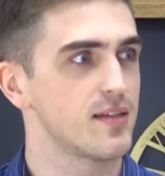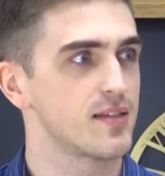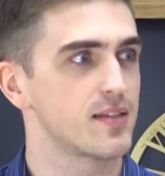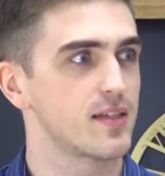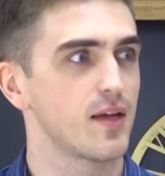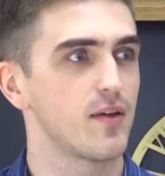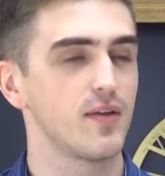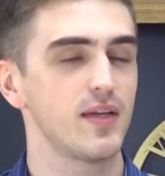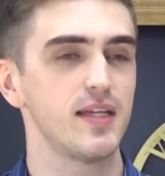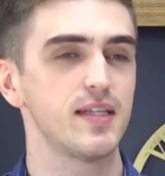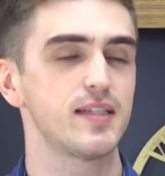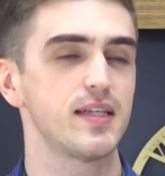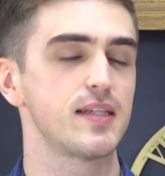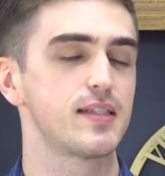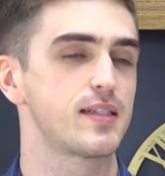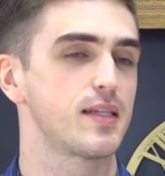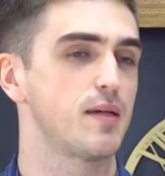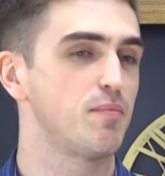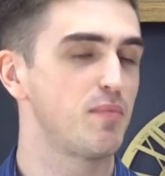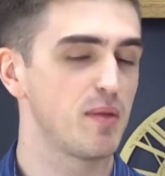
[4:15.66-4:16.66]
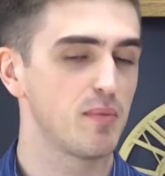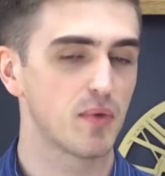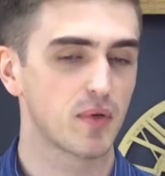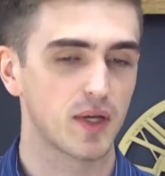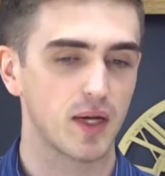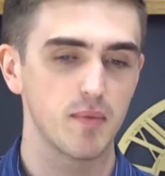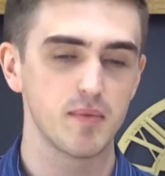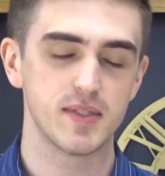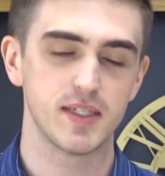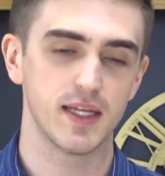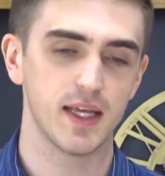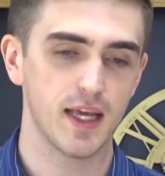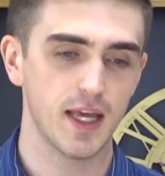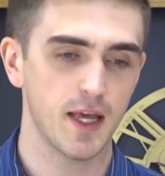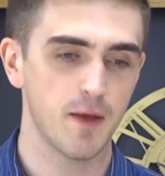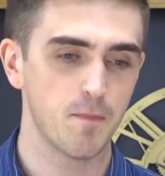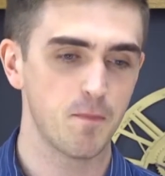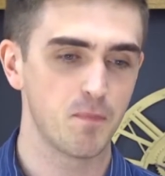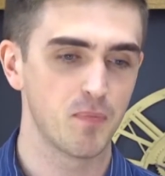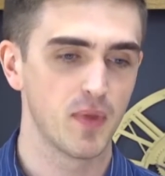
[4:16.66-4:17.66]
does. Oh. So he says some people come to
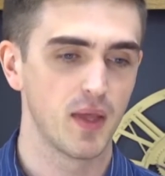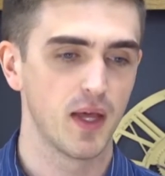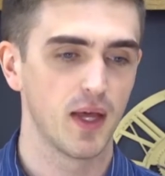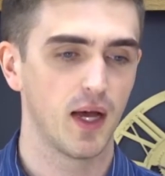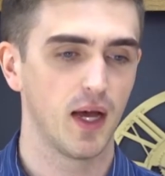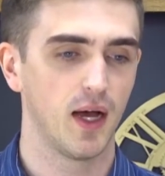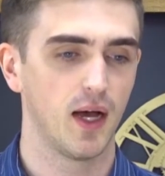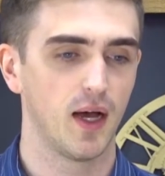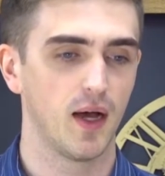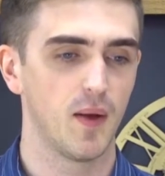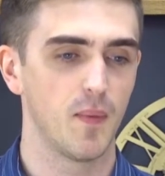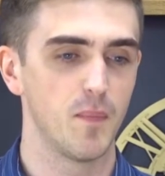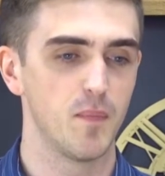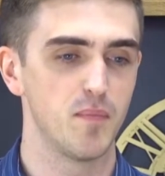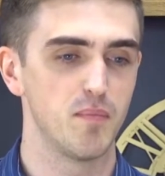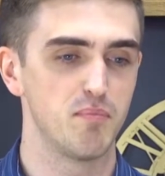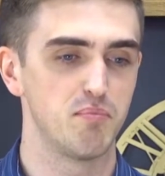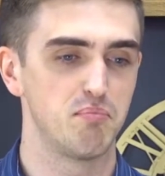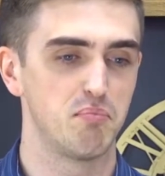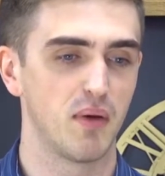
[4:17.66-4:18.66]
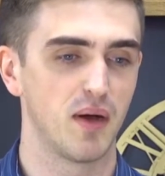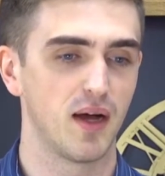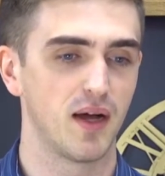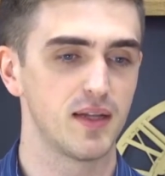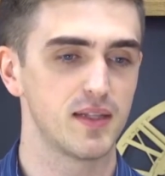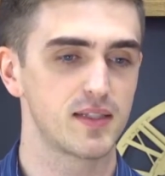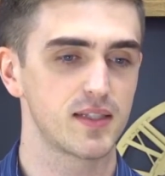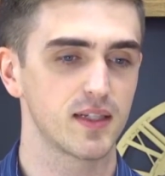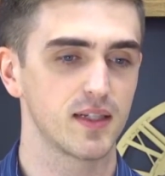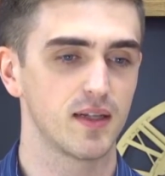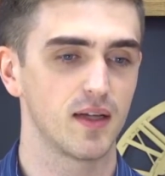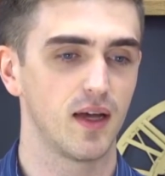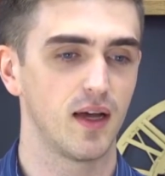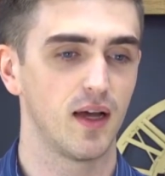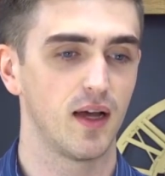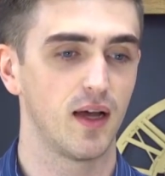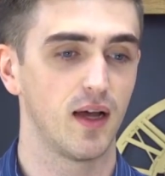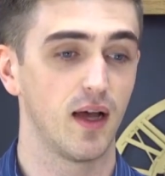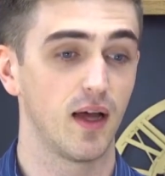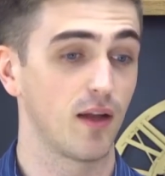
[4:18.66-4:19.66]
him, but.
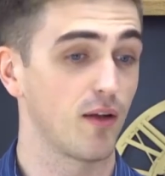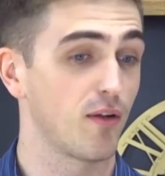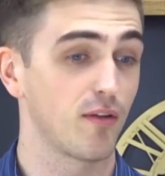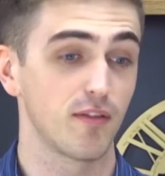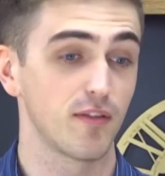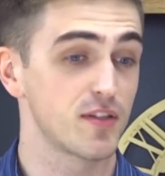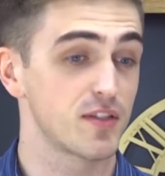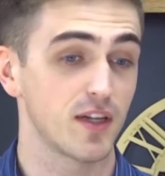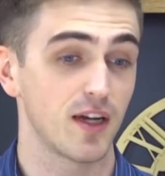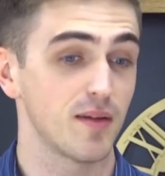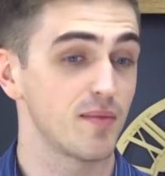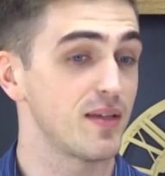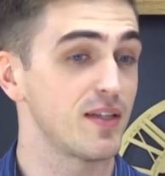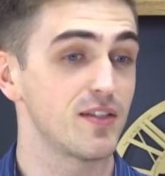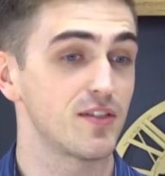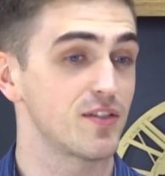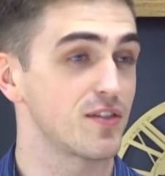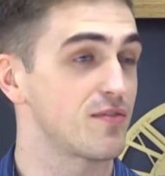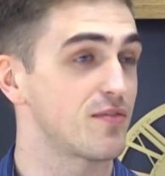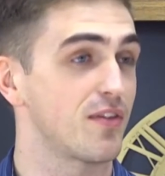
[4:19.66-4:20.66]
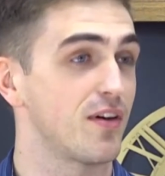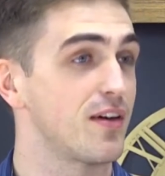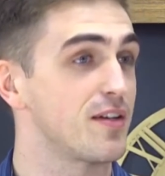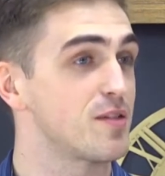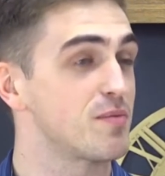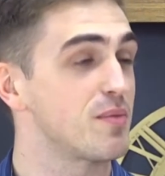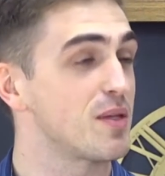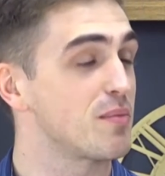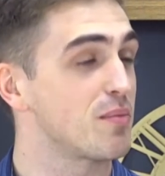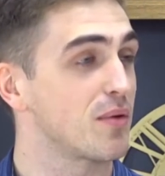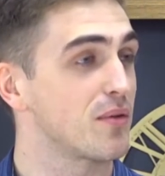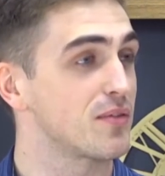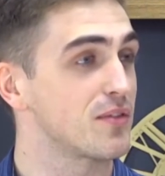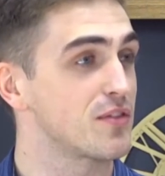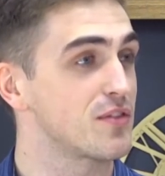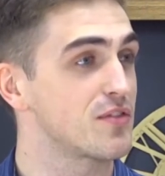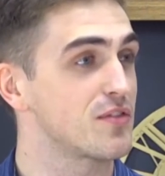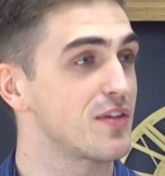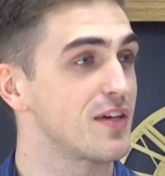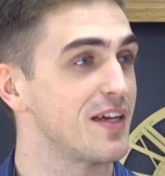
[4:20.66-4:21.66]
A lot of the time, he just finds people on
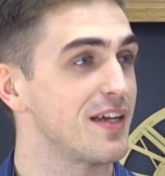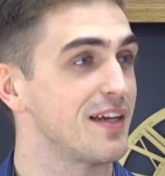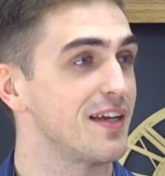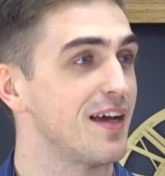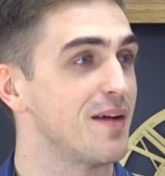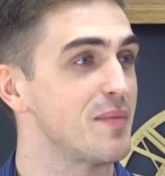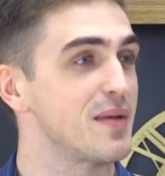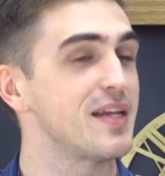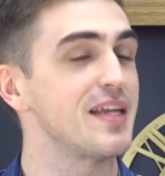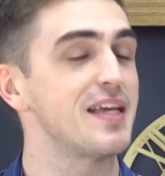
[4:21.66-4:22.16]
the street.